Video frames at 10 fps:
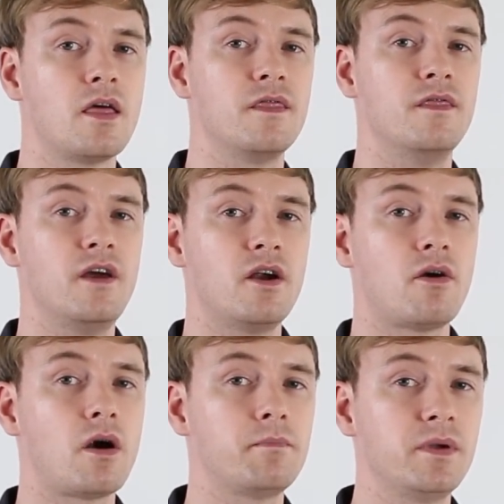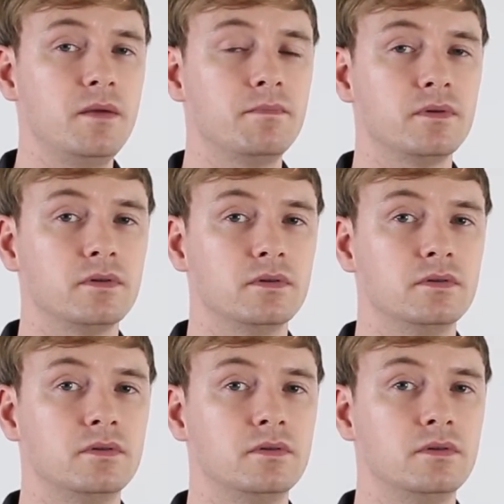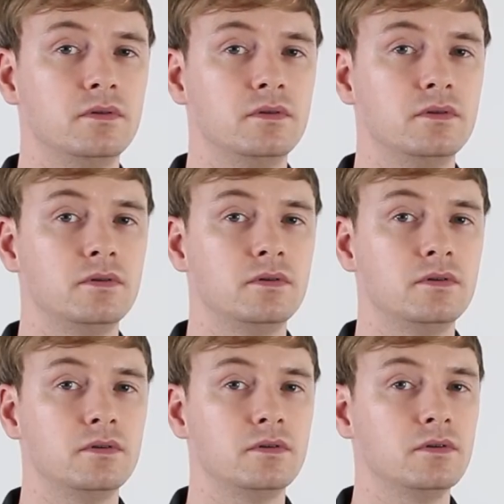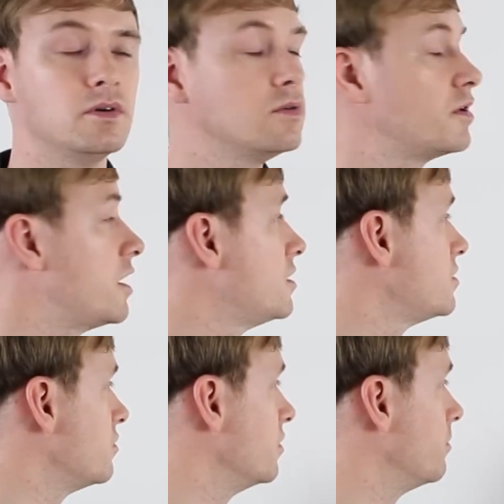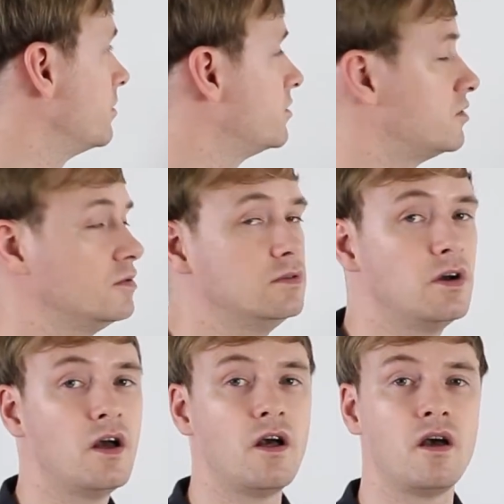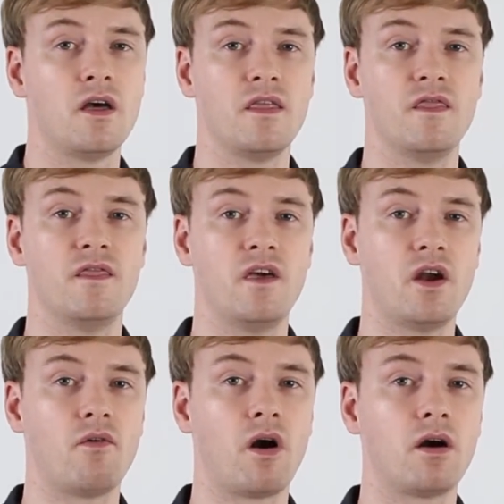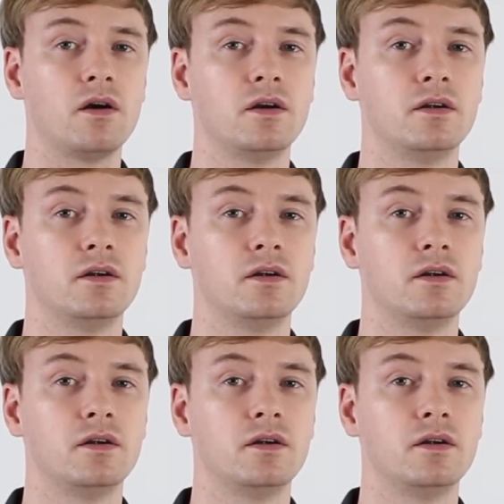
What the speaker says: There are people. Okay, so number two, there are